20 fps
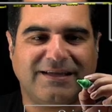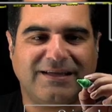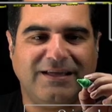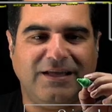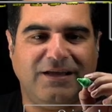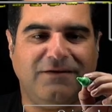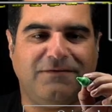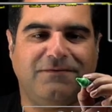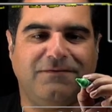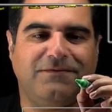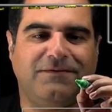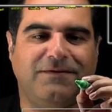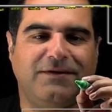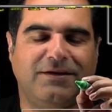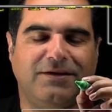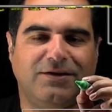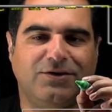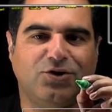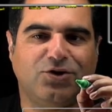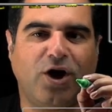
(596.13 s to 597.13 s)
if
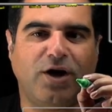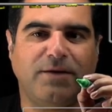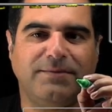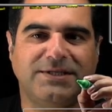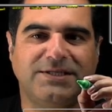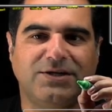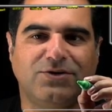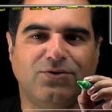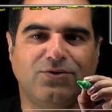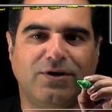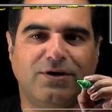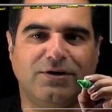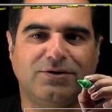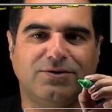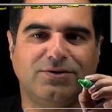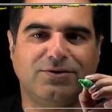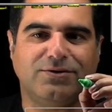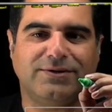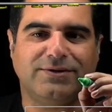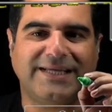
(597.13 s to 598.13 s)
time is equal
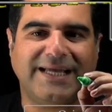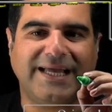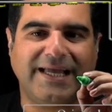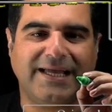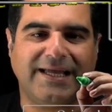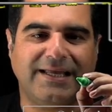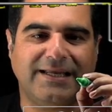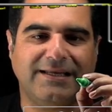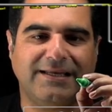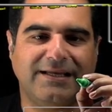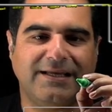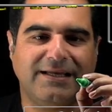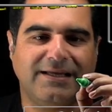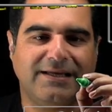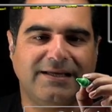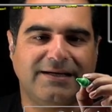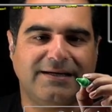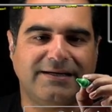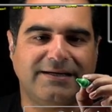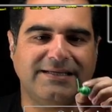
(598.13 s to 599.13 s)
to 10,
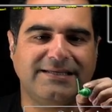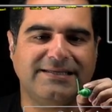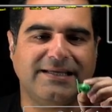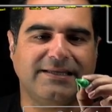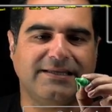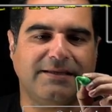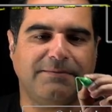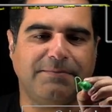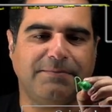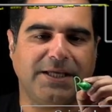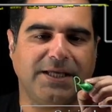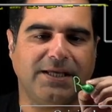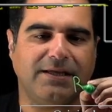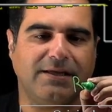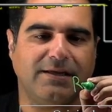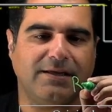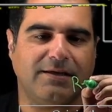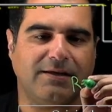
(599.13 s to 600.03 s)
reset the P.